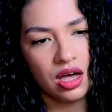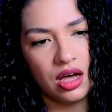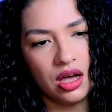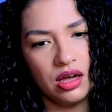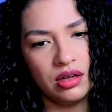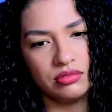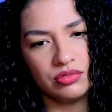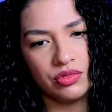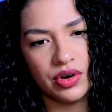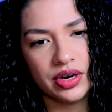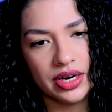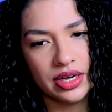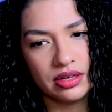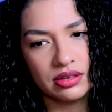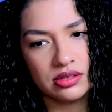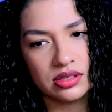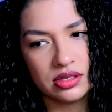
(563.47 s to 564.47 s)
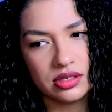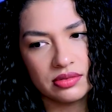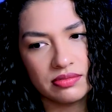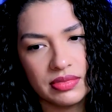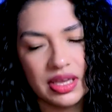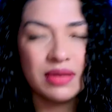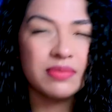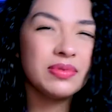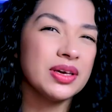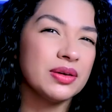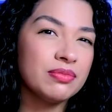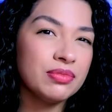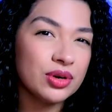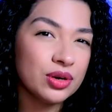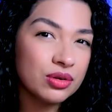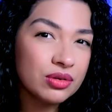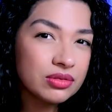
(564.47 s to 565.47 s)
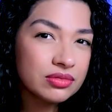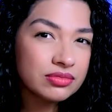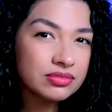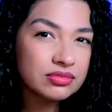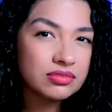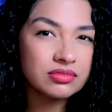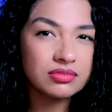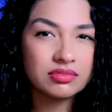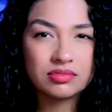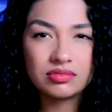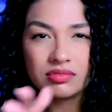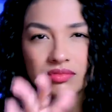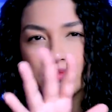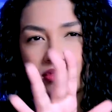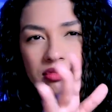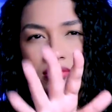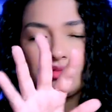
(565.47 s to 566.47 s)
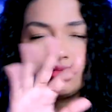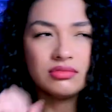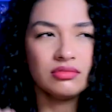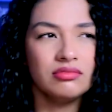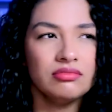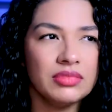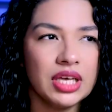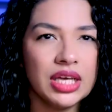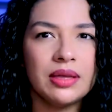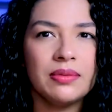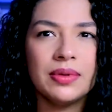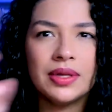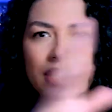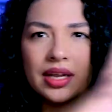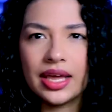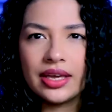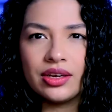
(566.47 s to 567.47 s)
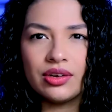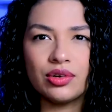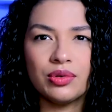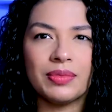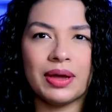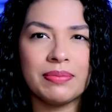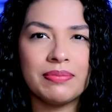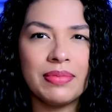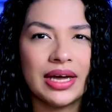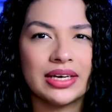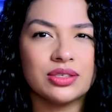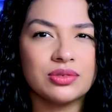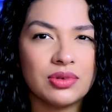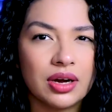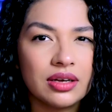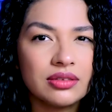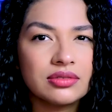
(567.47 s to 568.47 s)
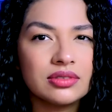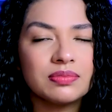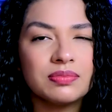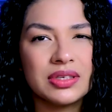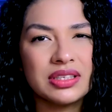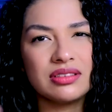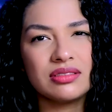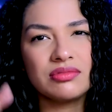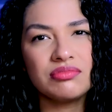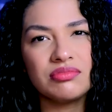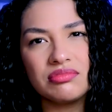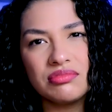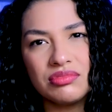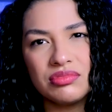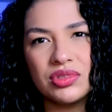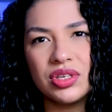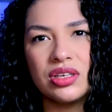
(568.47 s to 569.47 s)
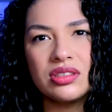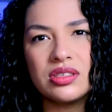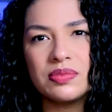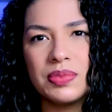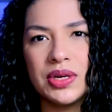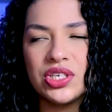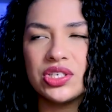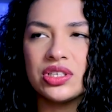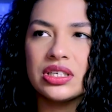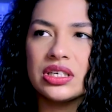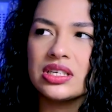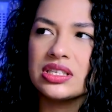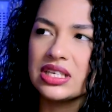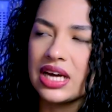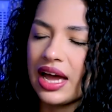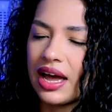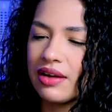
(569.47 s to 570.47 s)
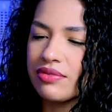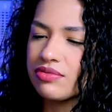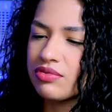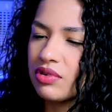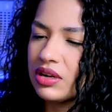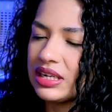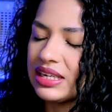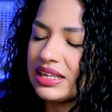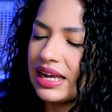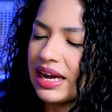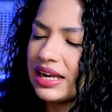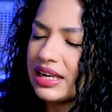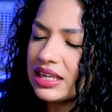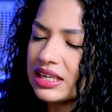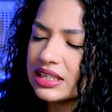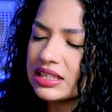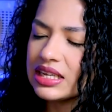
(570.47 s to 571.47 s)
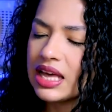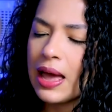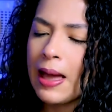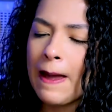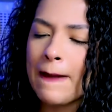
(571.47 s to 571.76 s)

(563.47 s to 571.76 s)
Um, what else? Maybe a blue, maybe like, you know, my background, but not specially because I have one in Ireland